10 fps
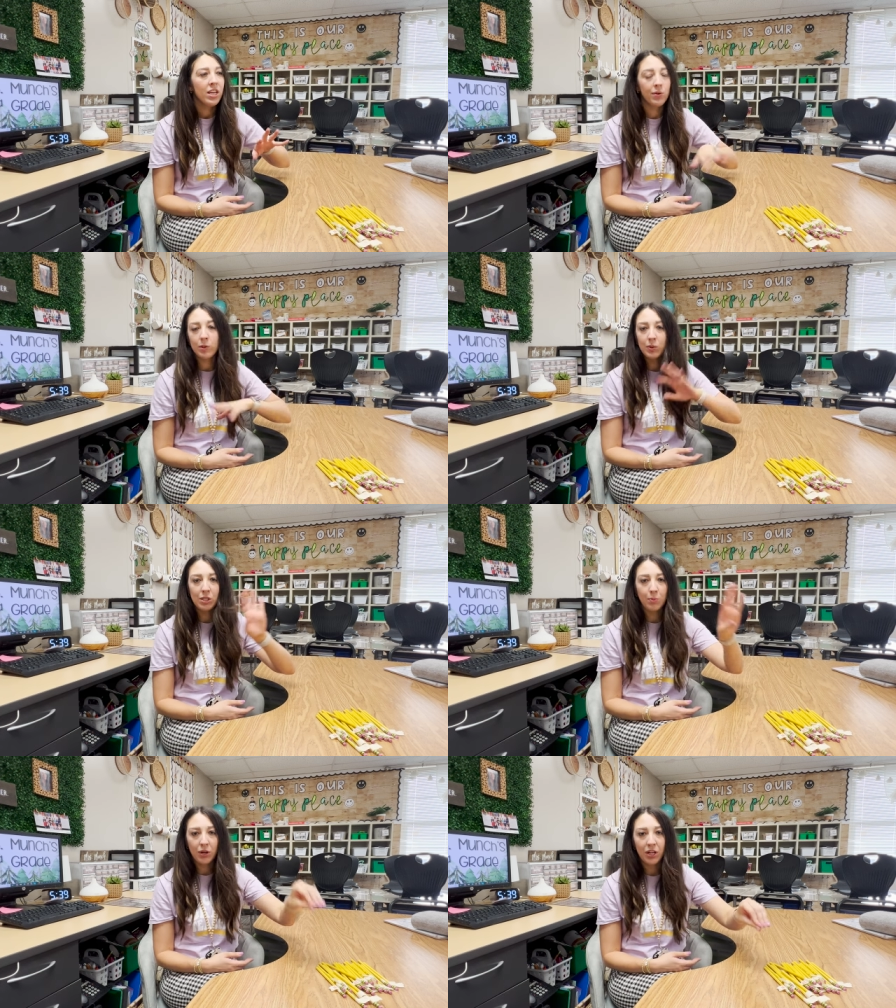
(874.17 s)
you're supposed
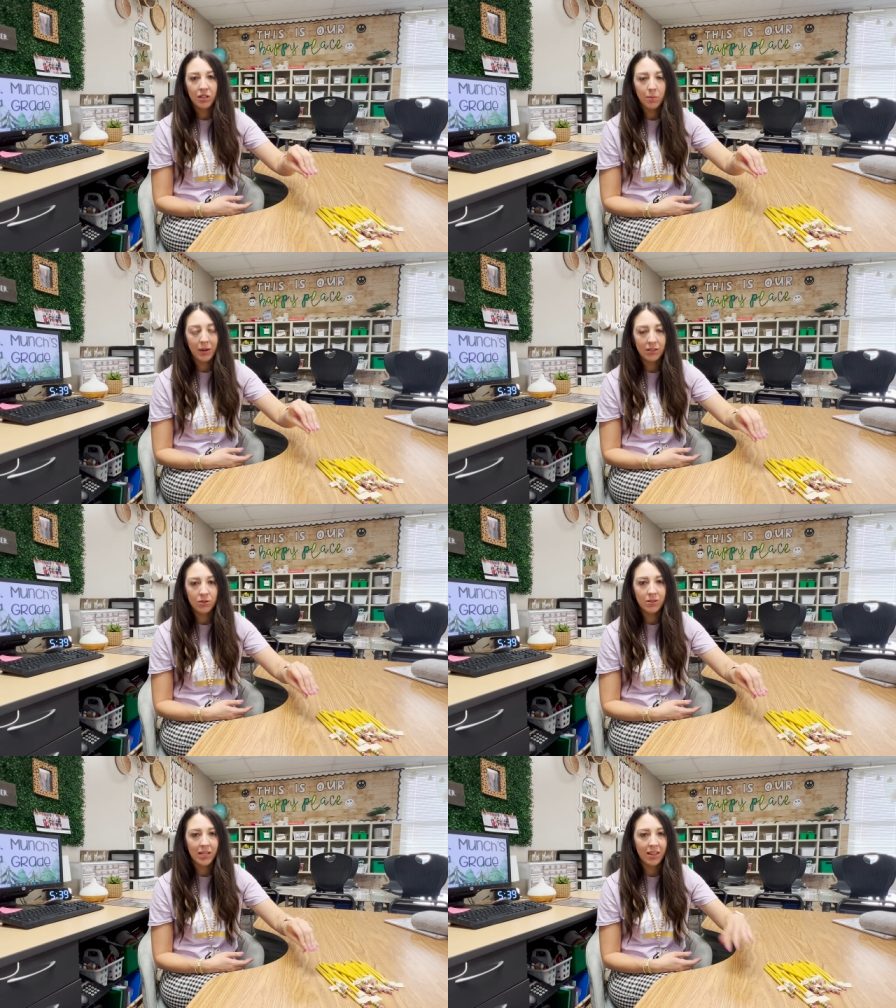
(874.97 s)
to put the
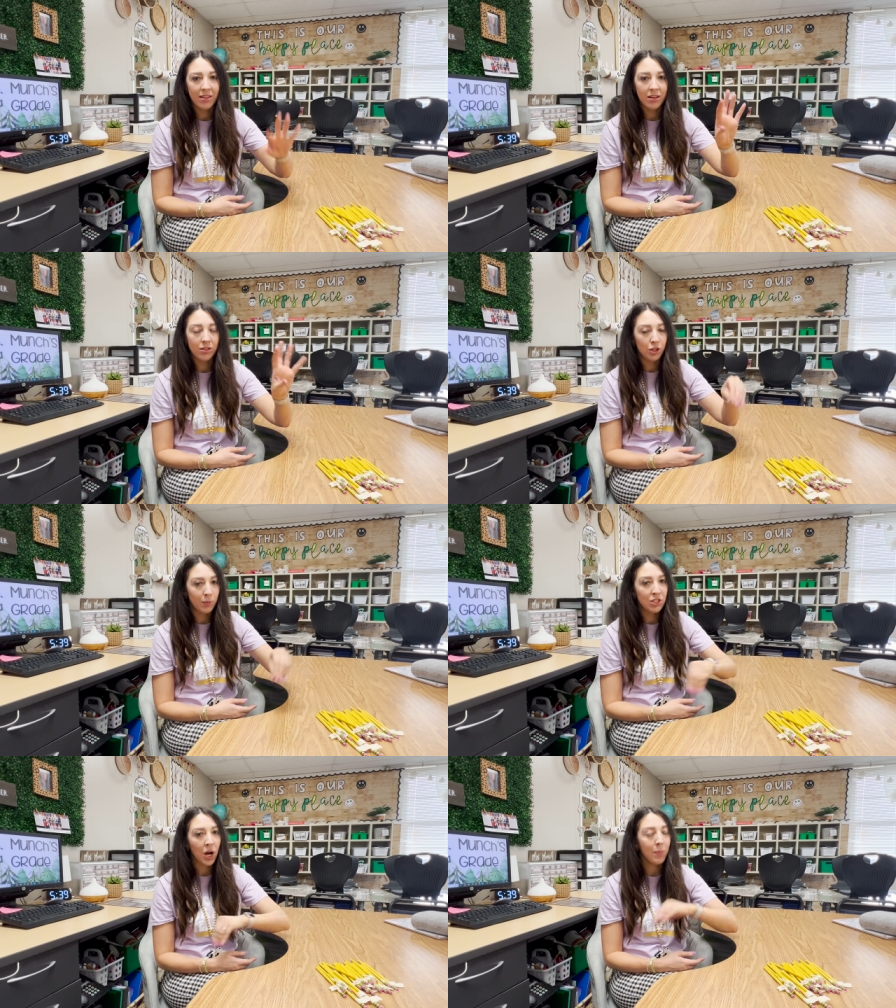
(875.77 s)
pencils in the to
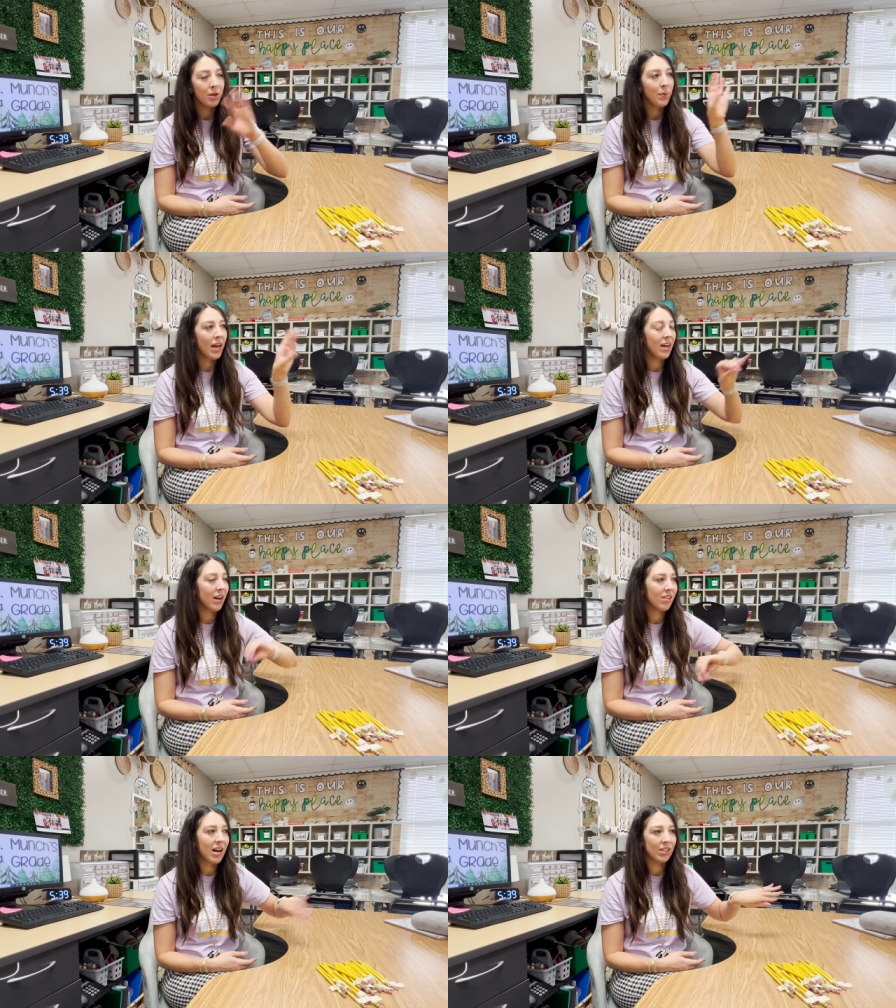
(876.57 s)
be sharpened bin and
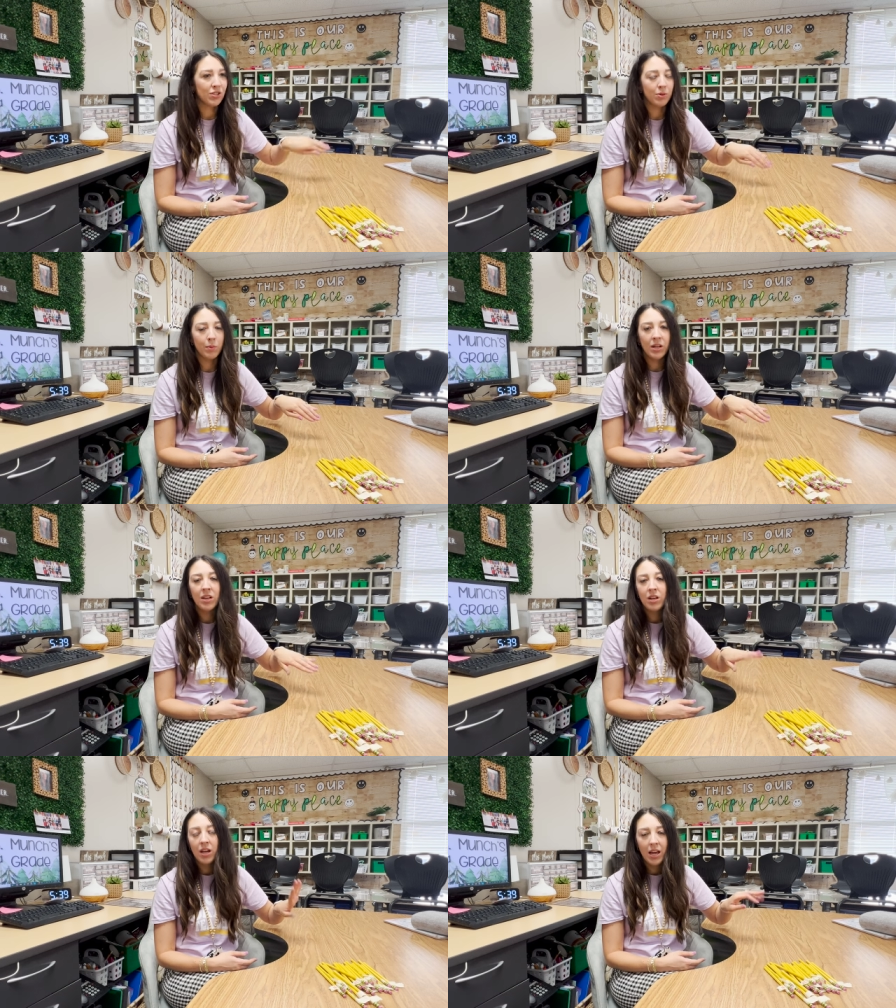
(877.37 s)
a classroom
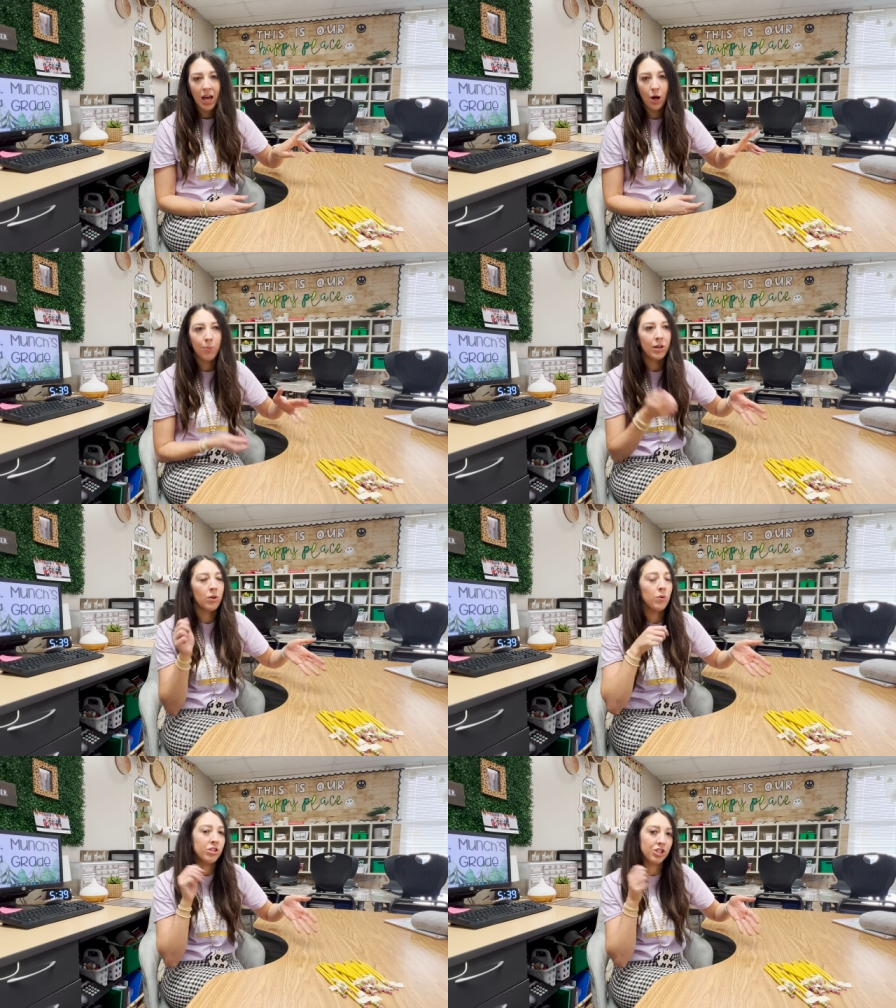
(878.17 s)
helper
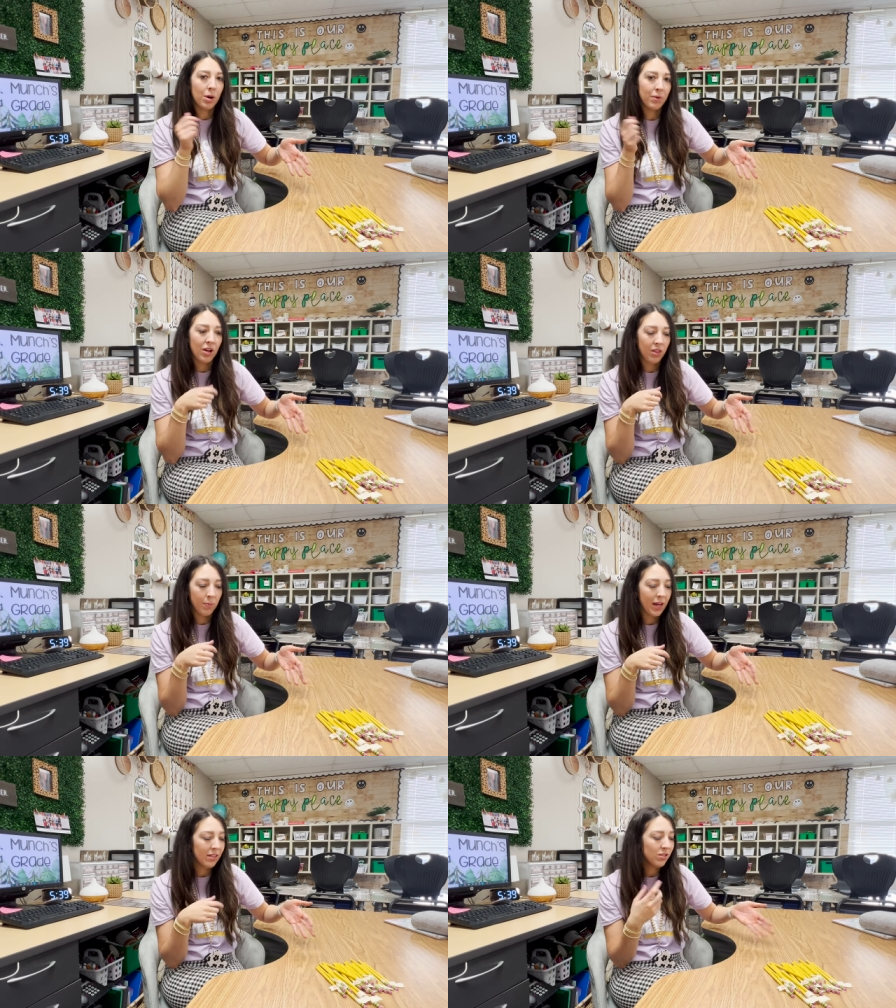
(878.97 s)
would sharpen all the
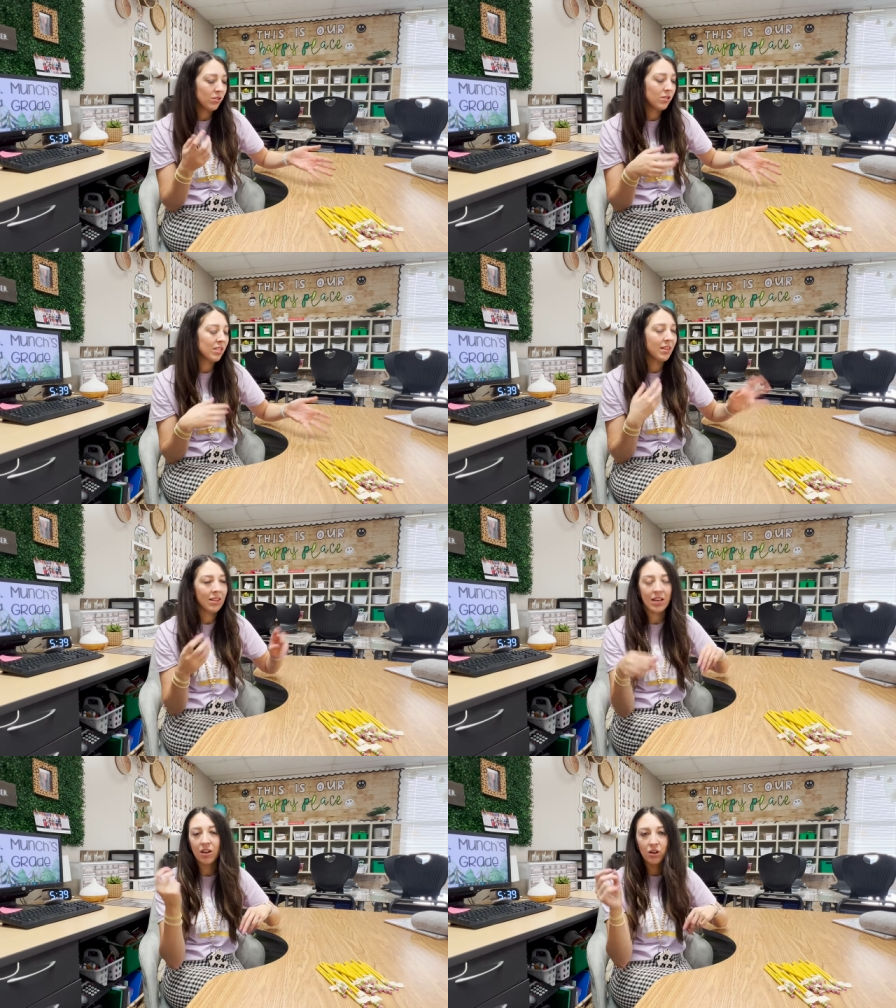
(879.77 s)
pencils and then
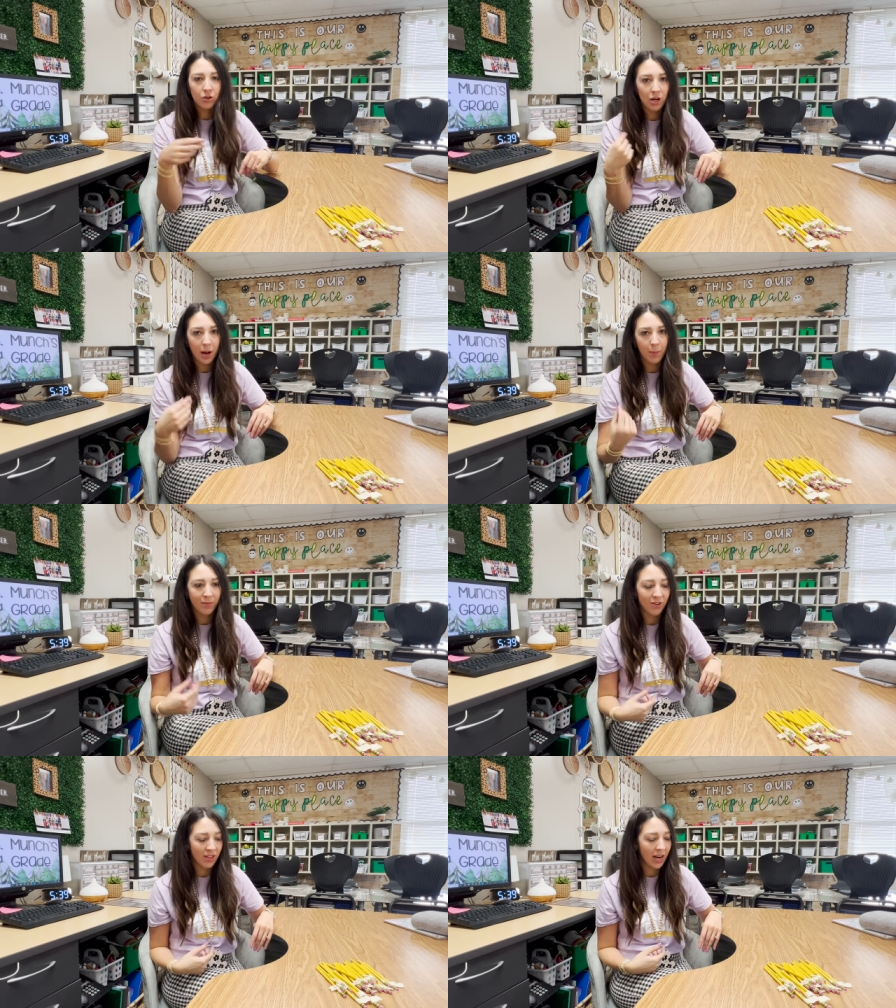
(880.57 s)
they could go grab them
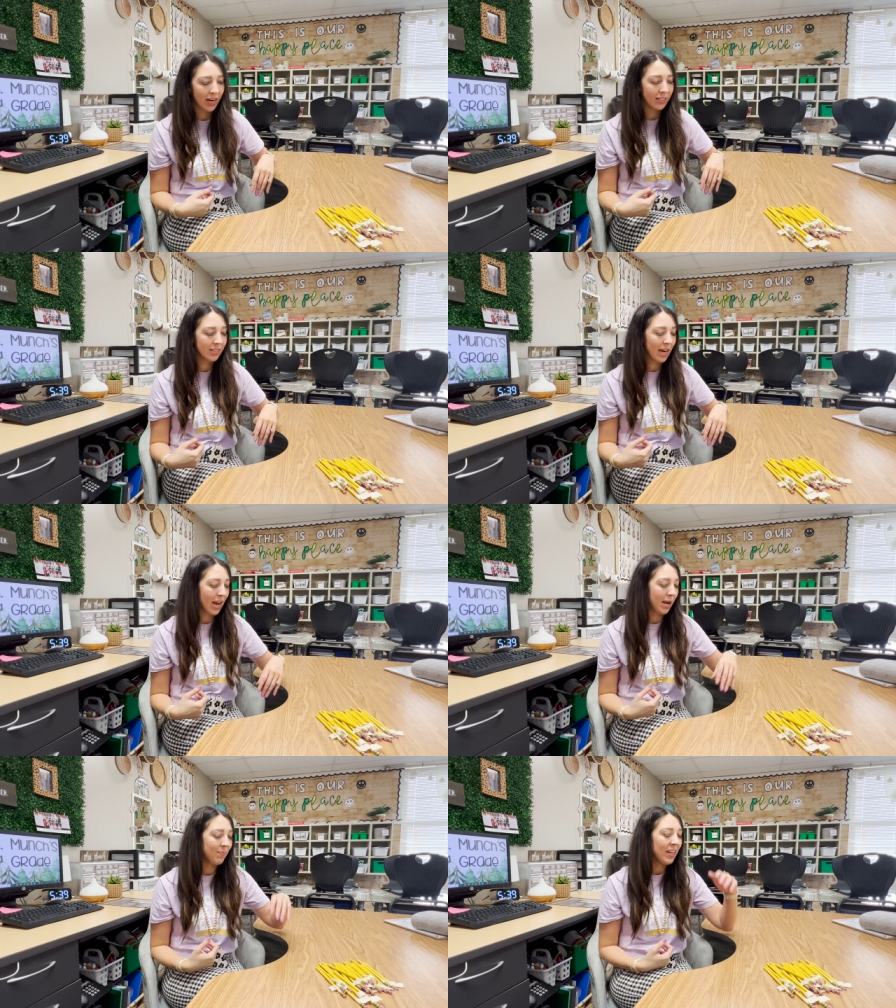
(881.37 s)
for the next day.